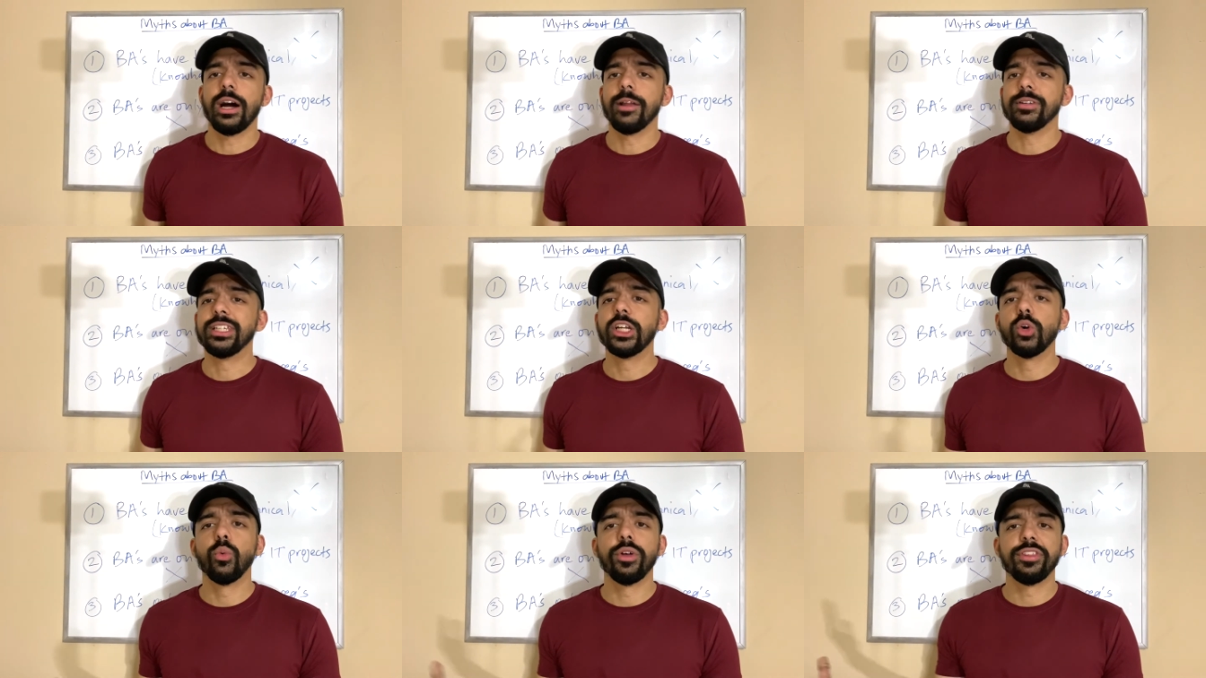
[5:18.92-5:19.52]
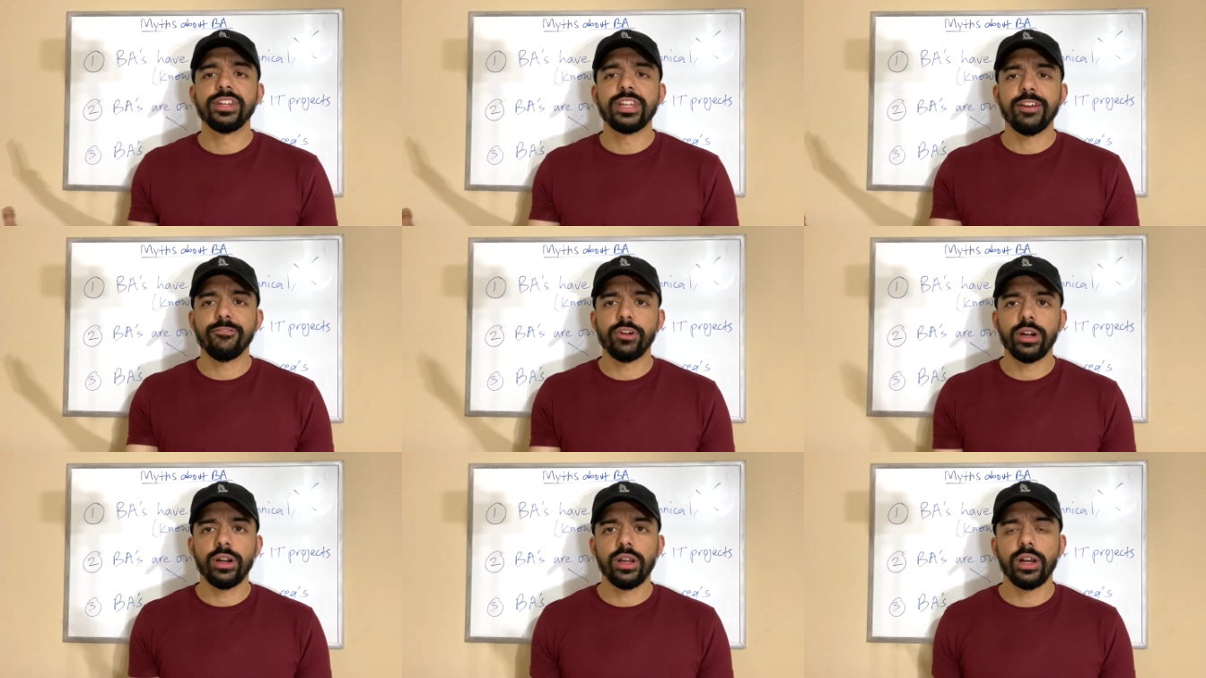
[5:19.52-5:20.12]
deal with
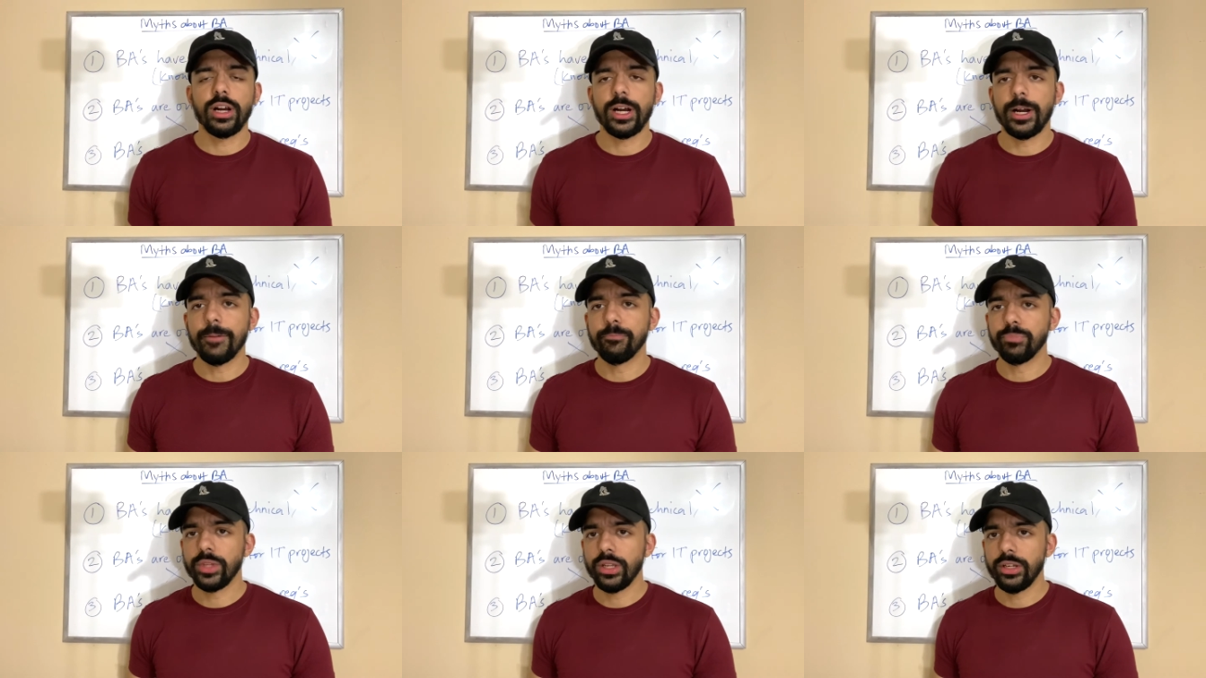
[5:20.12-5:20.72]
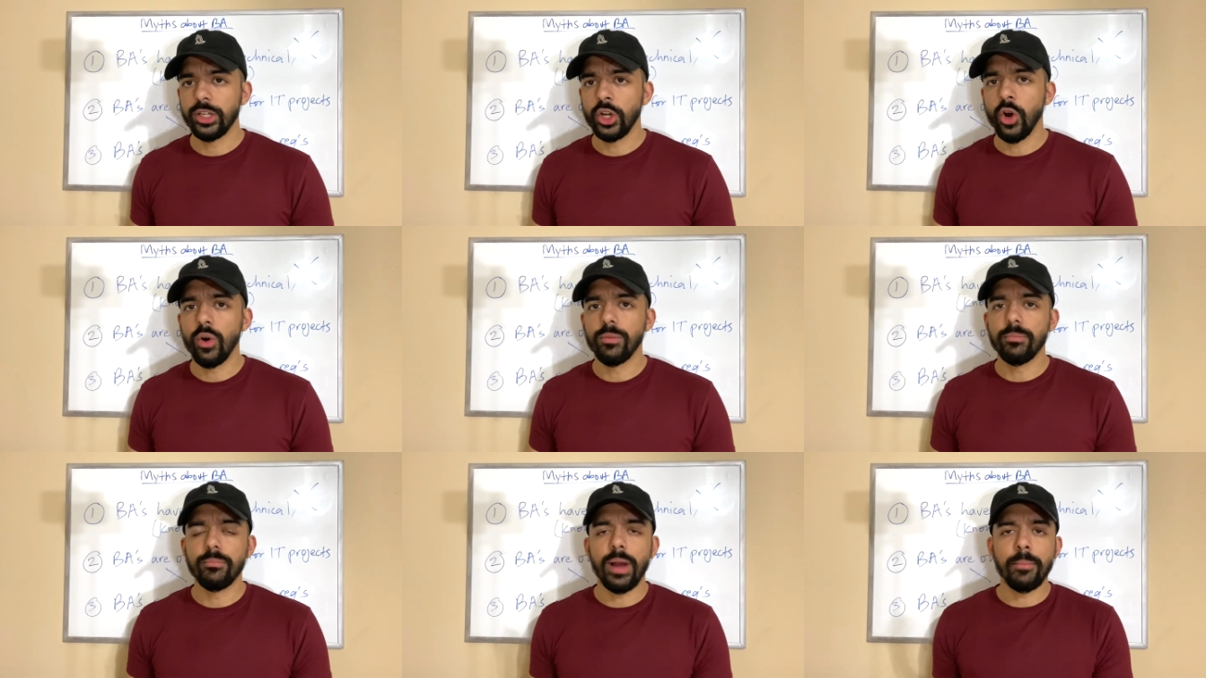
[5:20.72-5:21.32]
different,
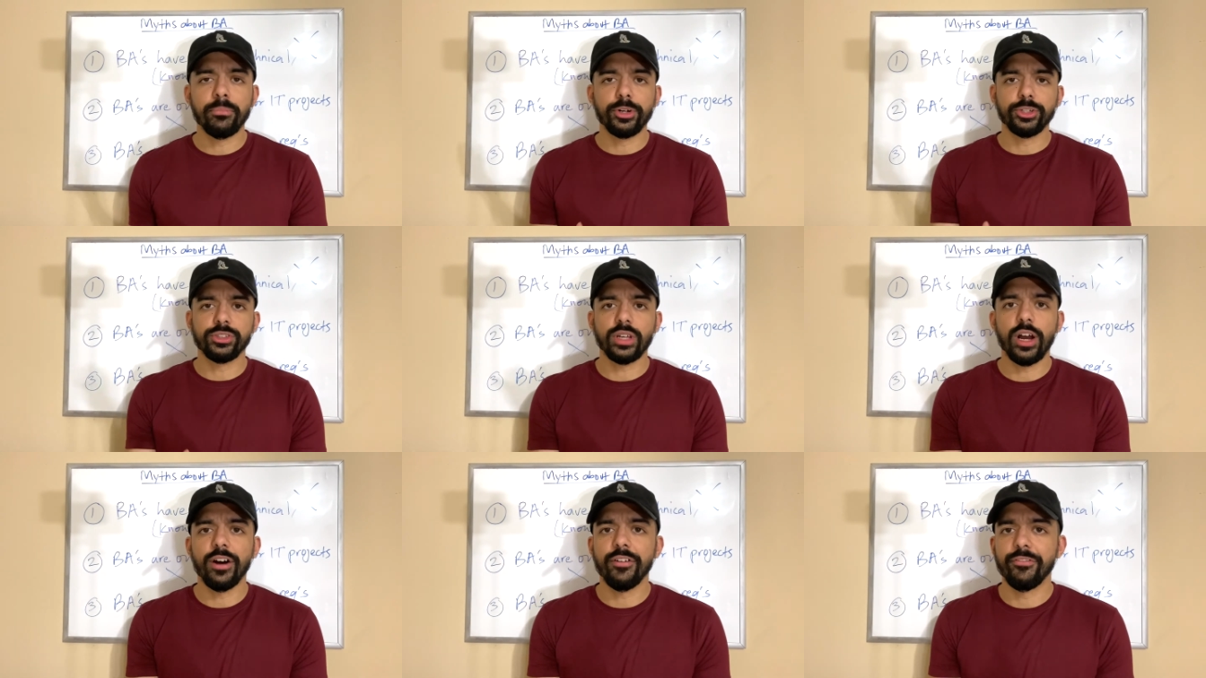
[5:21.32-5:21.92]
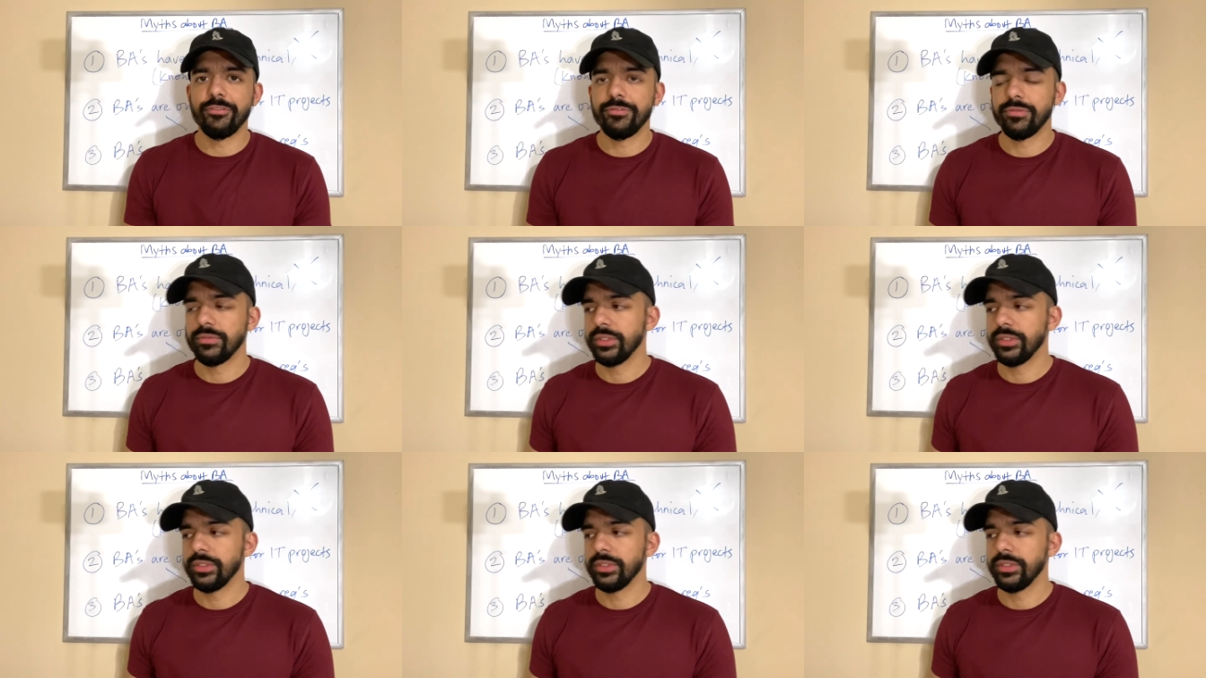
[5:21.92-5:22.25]
members of,